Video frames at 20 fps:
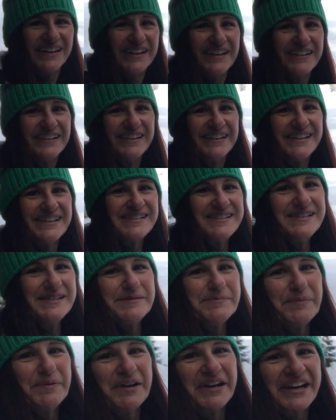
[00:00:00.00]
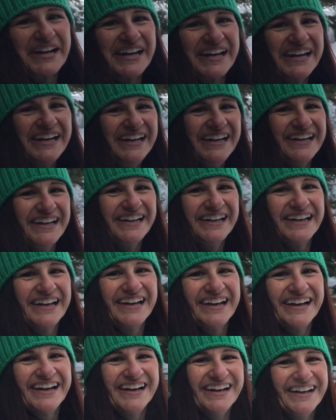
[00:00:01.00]
Oh, this is pretty.
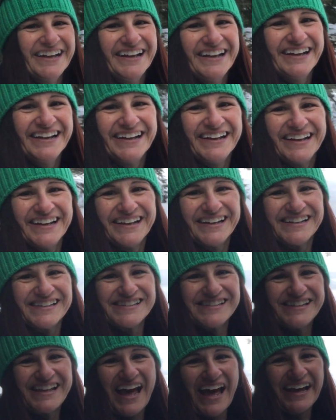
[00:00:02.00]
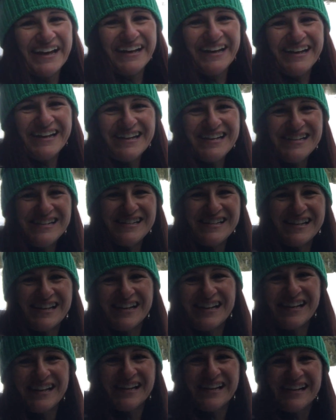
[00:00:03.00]
Isn't that nice?
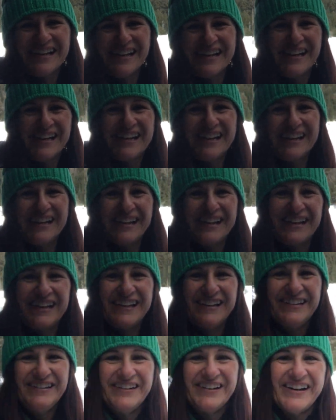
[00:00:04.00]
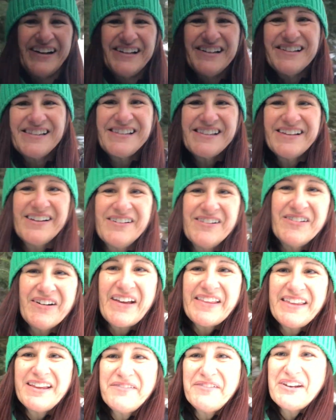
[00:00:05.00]
All right, so
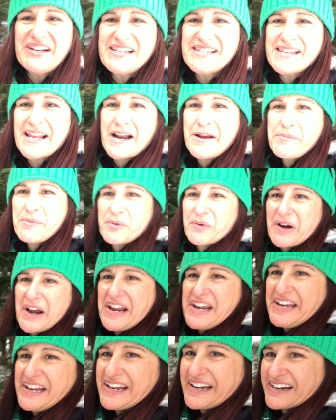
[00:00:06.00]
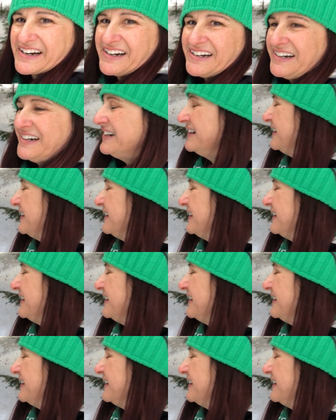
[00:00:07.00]
I think I'm gonna set up right here,